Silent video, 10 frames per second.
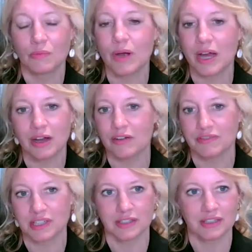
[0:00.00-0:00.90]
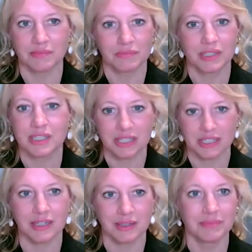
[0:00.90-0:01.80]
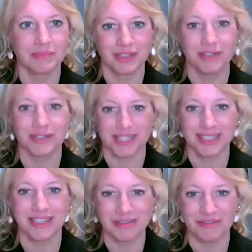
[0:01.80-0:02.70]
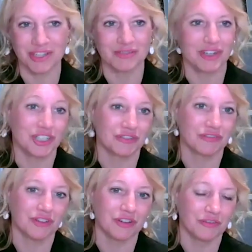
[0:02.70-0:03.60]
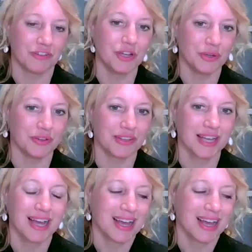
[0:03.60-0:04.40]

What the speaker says: well after the sitter looked in their first flush of youth.